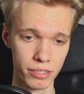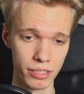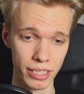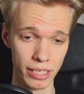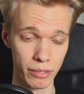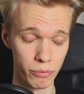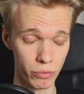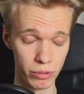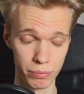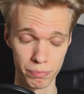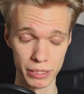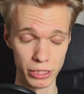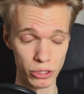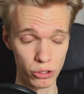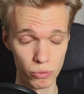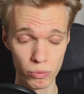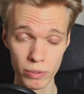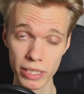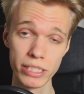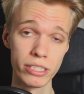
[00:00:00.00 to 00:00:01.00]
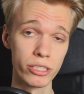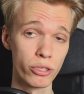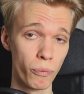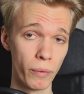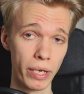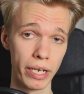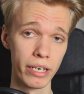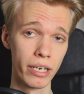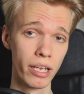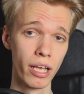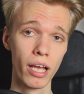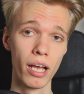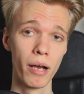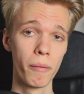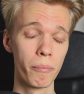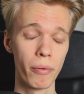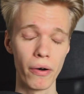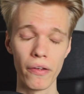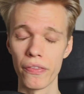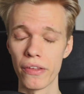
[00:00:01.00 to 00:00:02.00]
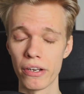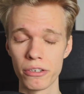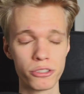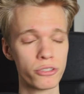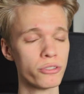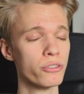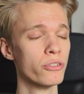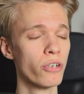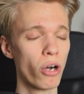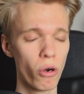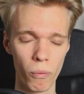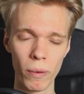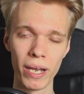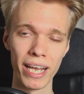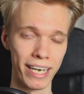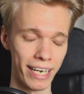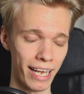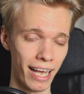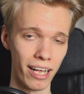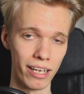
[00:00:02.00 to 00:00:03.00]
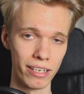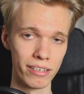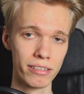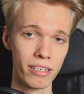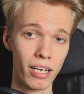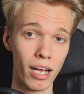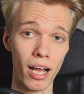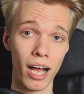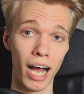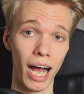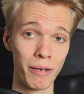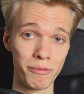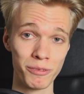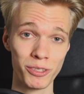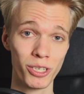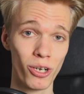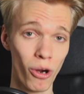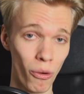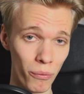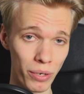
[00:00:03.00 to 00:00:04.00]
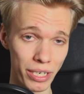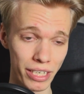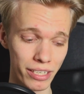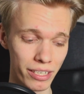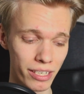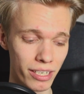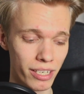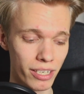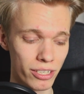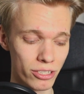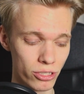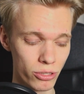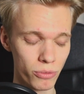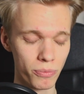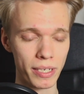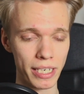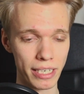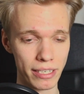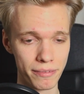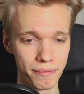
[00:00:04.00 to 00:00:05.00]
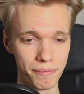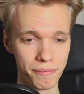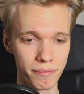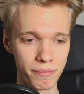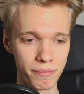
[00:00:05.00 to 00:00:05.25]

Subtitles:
It would be sweet to win, but there's no way in hell I'm going to win.